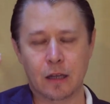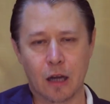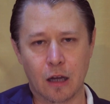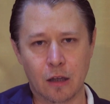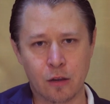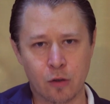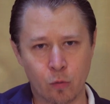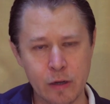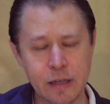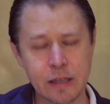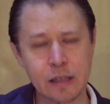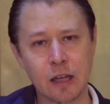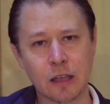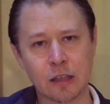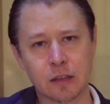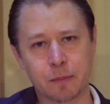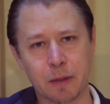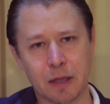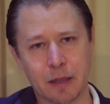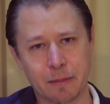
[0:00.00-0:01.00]
The reason I
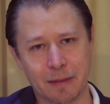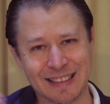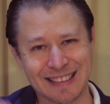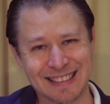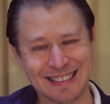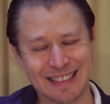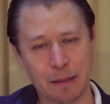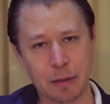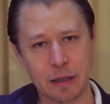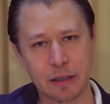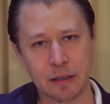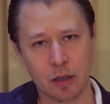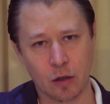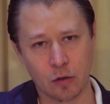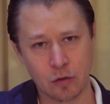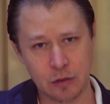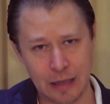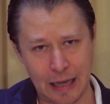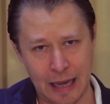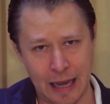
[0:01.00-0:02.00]
speak about
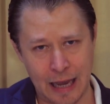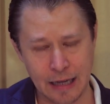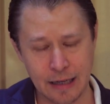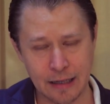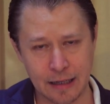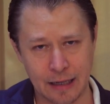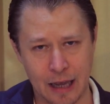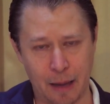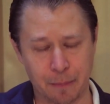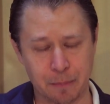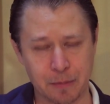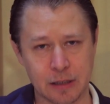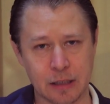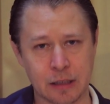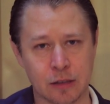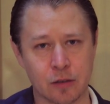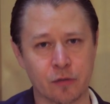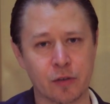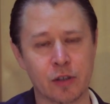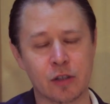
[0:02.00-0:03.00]
semitones and gaps
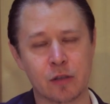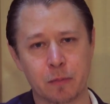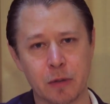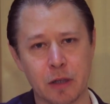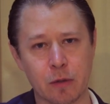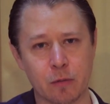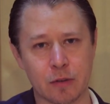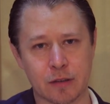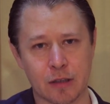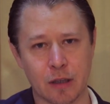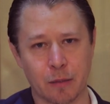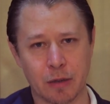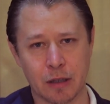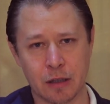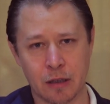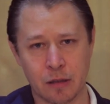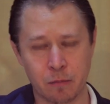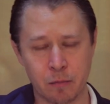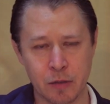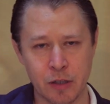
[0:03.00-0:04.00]
is if you speak with
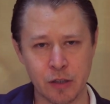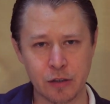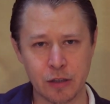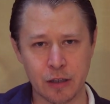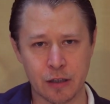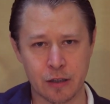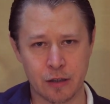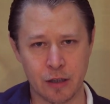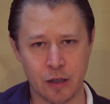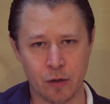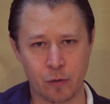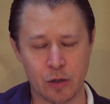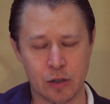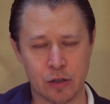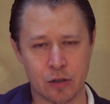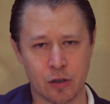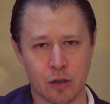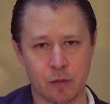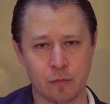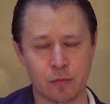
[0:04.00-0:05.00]
someone in music theory
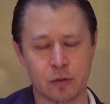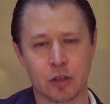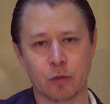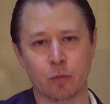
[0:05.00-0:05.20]
terms,